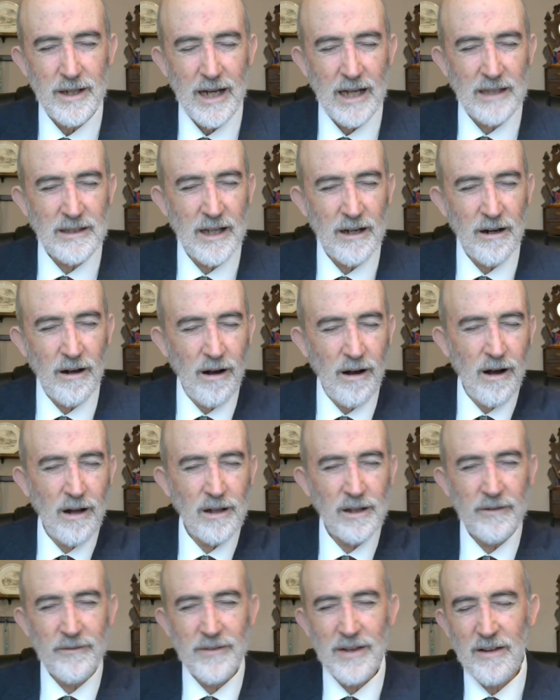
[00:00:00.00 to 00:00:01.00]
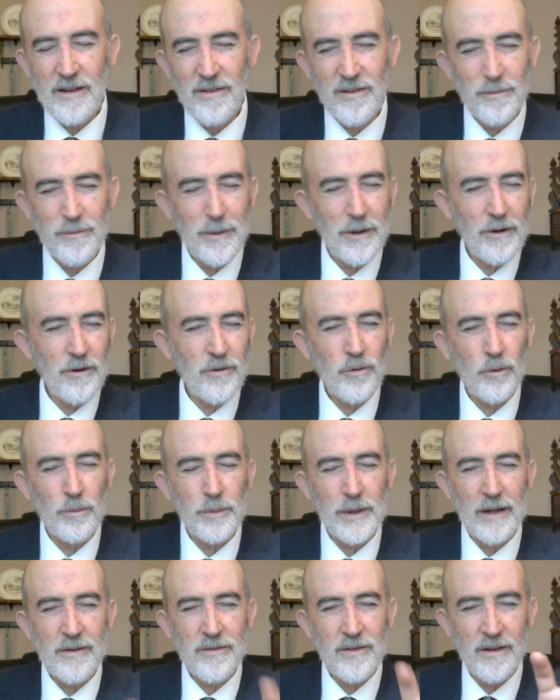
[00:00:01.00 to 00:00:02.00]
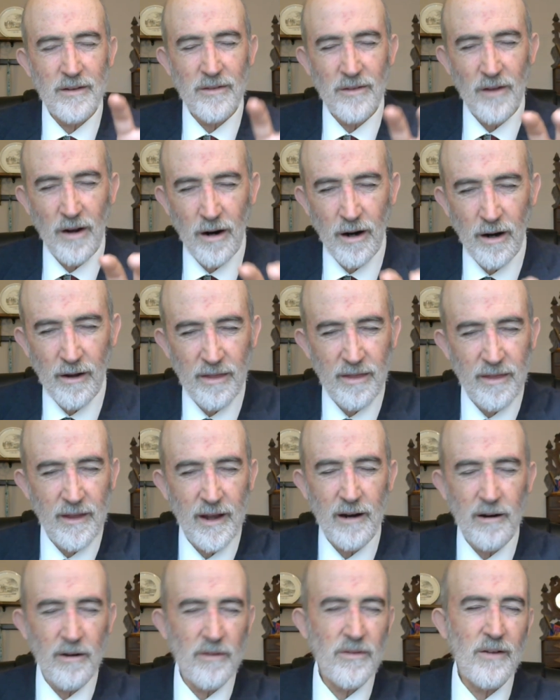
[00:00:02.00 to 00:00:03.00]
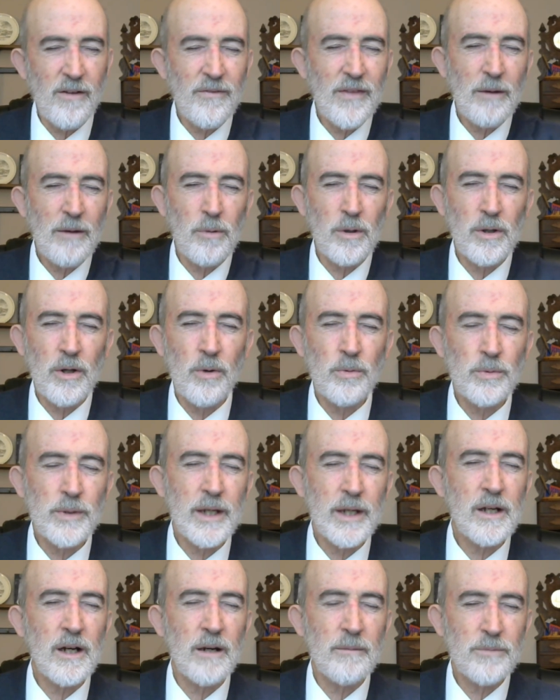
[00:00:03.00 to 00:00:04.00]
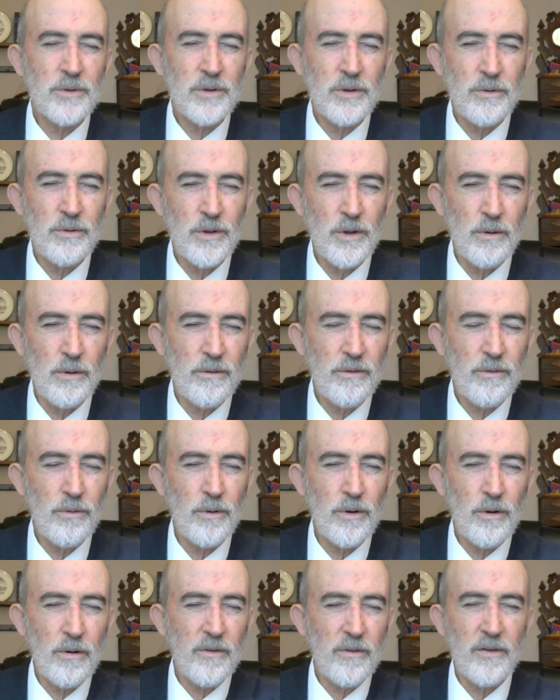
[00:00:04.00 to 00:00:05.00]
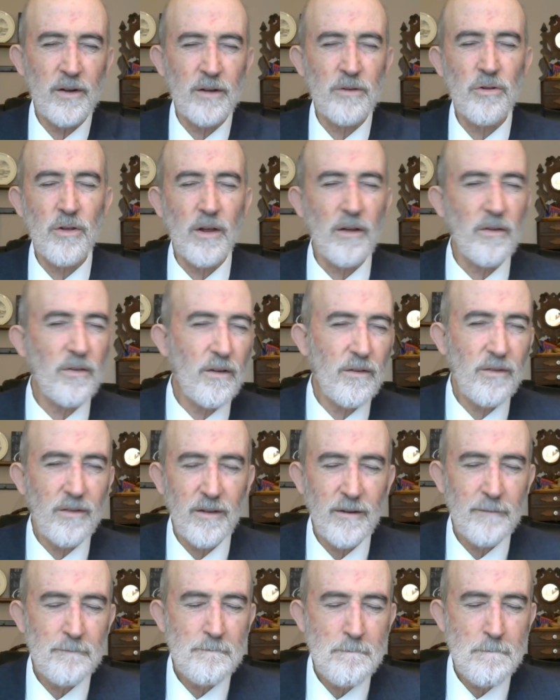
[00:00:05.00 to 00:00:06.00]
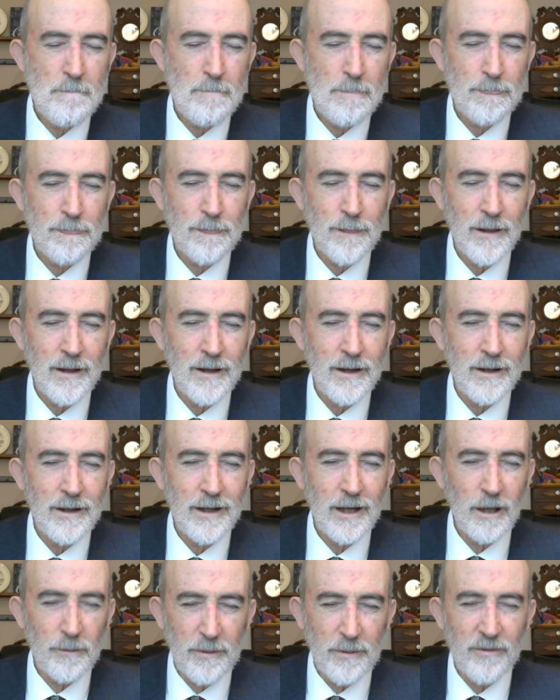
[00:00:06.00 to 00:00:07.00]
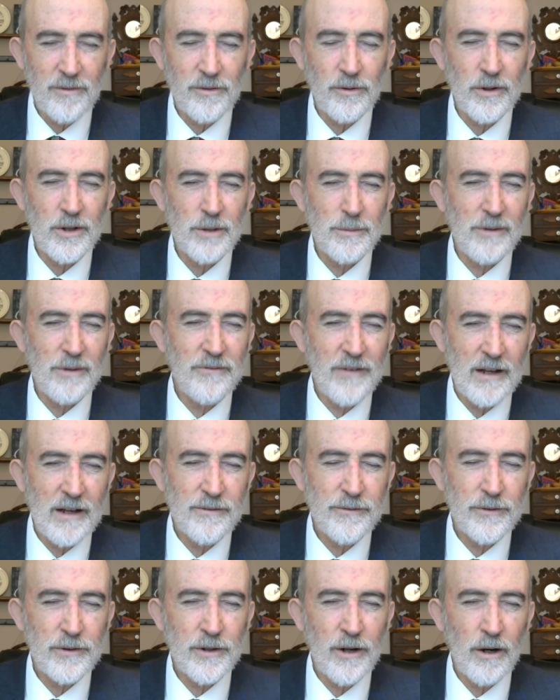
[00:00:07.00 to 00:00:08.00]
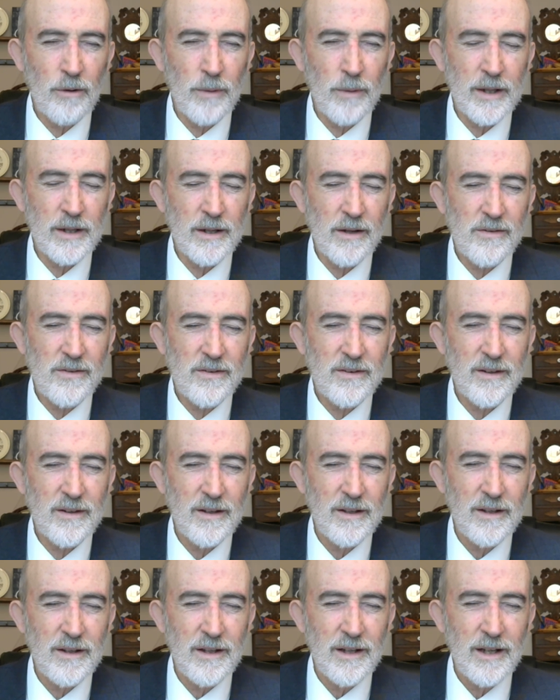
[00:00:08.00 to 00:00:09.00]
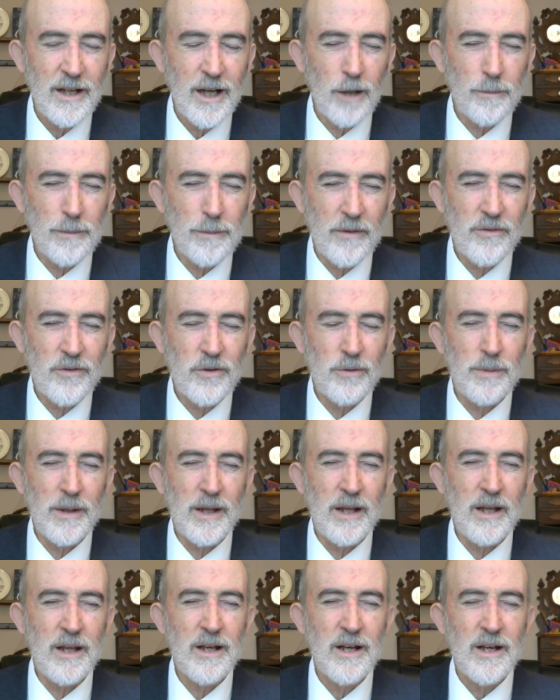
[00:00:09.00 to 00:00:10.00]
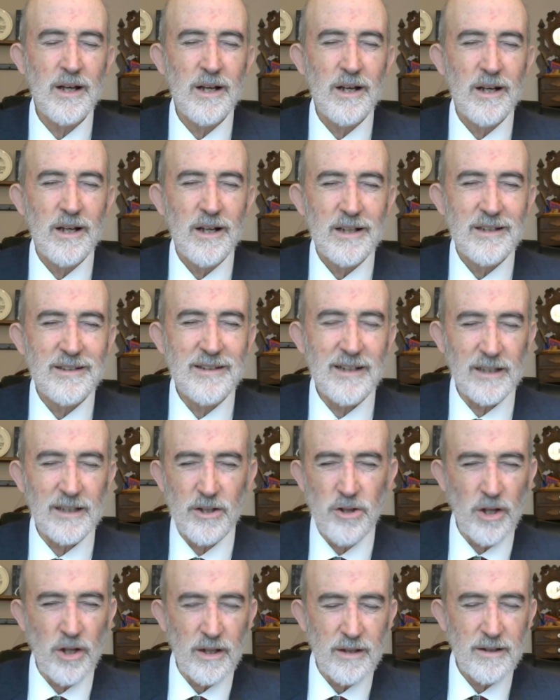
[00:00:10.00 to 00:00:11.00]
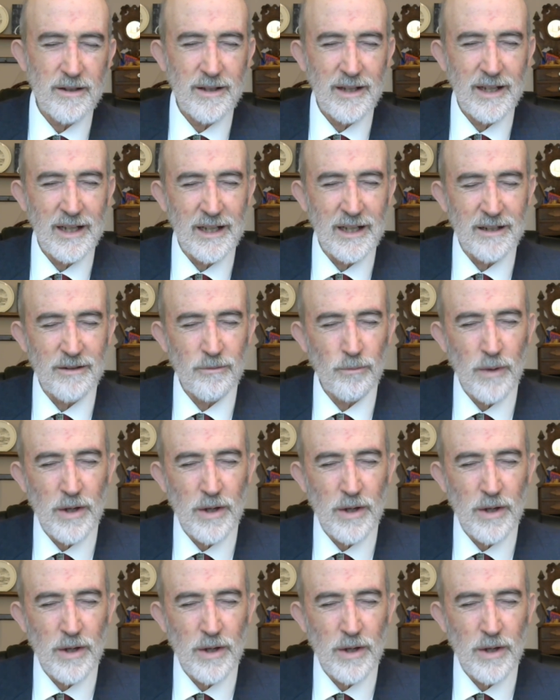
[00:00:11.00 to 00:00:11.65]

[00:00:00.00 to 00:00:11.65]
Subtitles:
and that all of these spiritual blessings are theirs if they will only come to you through your Son, Jesus. Help us, Lord, to be faithful in our witness. Help us to be diligent in